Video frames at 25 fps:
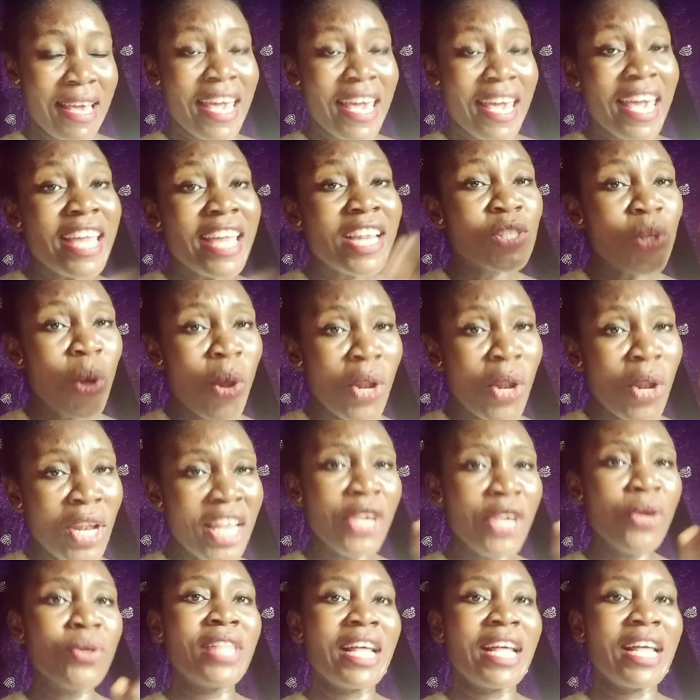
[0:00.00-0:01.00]
It is
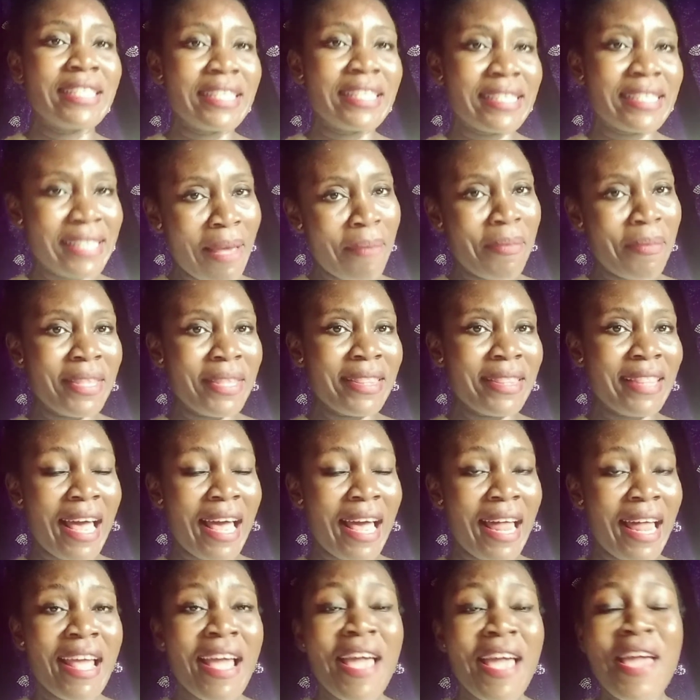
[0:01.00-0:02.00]
only you that determine
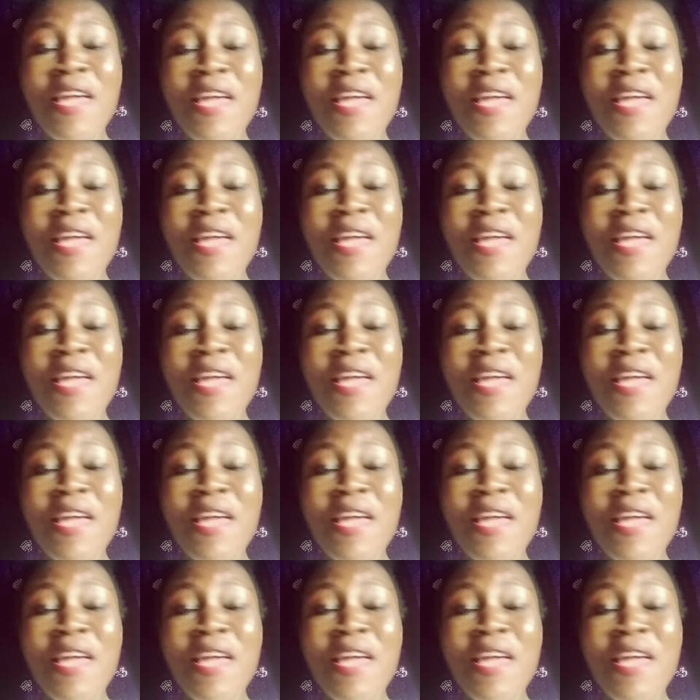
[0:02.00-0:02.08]
that.